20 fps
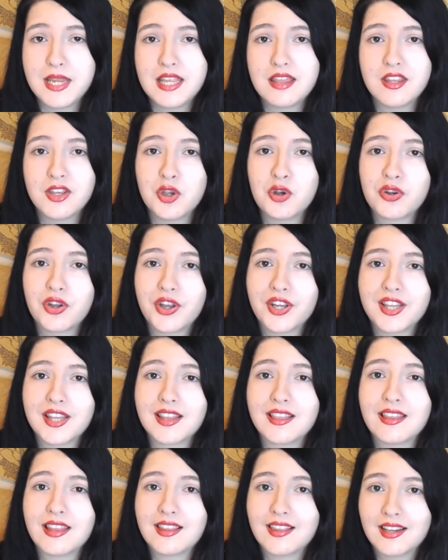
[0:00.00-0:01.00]
mean that you're going
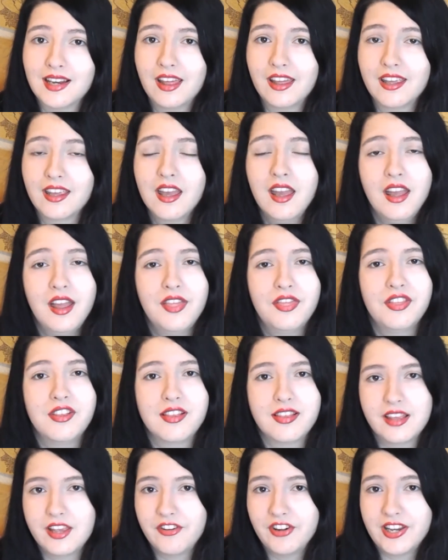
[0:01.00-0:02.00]
to dislike
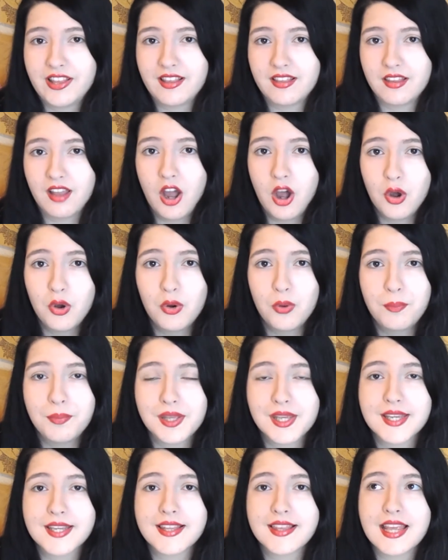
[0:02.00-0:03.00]
the series as a whole,
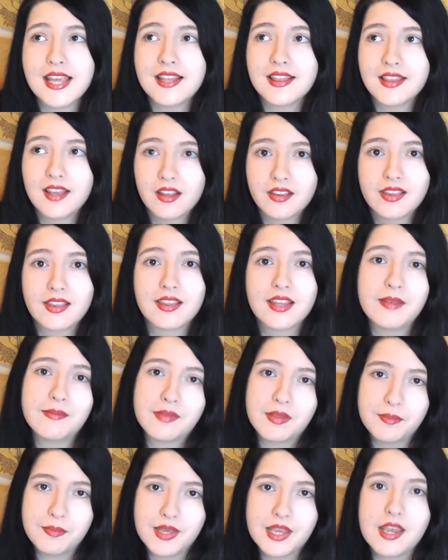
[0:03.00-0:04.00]
because it does
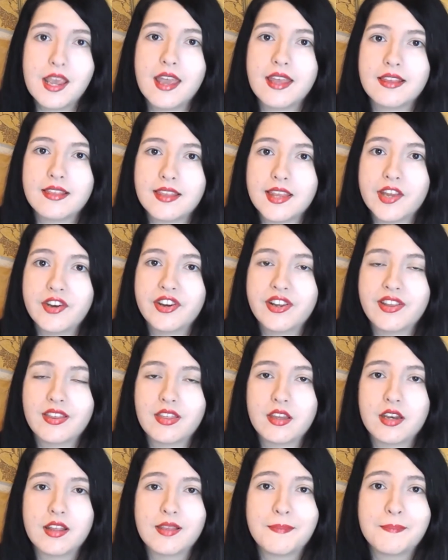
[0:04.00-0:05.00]
seem to be a
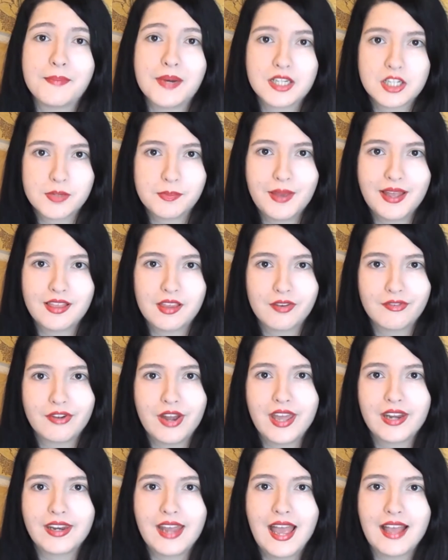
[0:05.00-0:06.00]
series that is much better
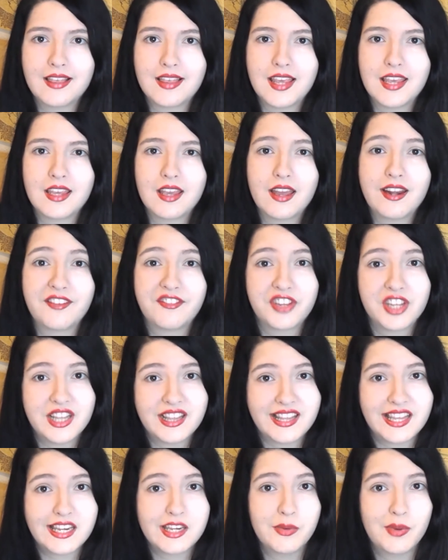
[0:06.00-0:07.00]
read as a kind of
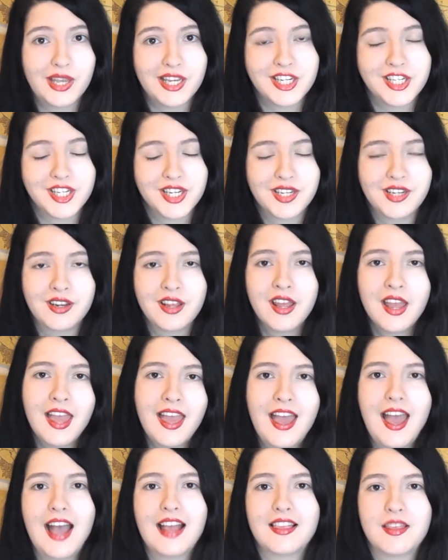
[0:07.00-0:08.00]
continuation
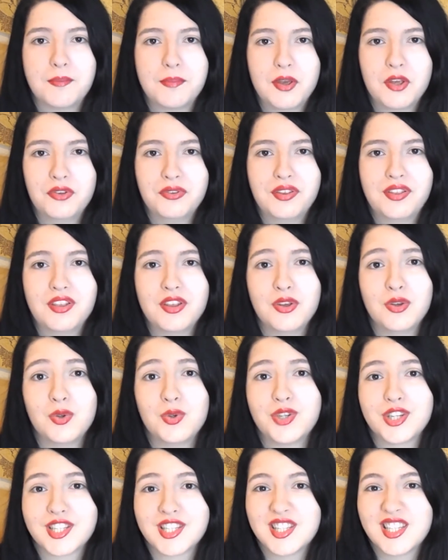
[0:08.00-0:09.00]
as opposed
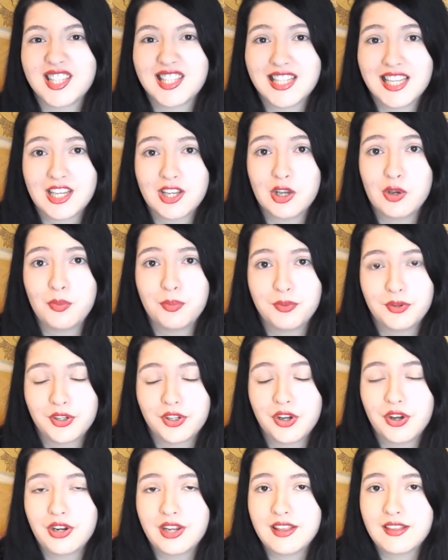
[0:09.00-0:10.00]
to just the single
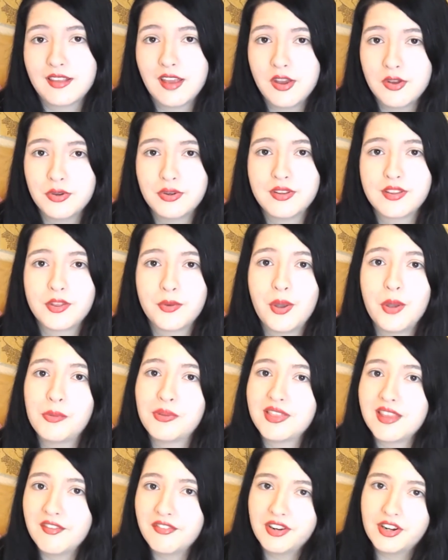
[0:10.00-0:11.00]
book on its own. So I
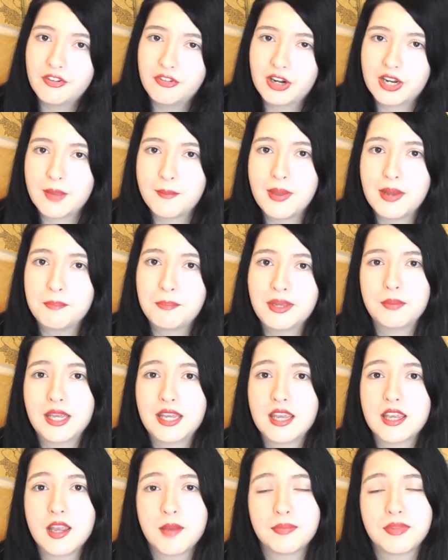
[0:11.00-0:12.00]
would definitely recommend
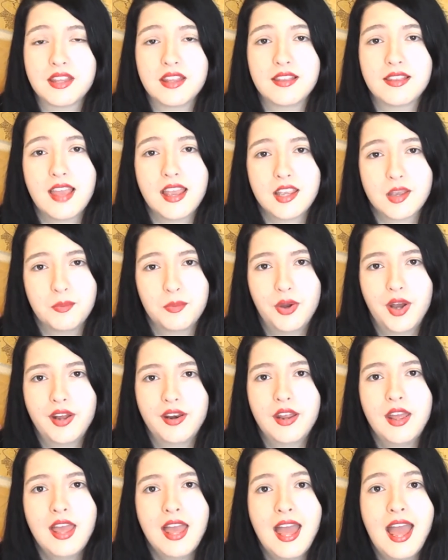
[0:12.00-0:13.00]
picking up the second one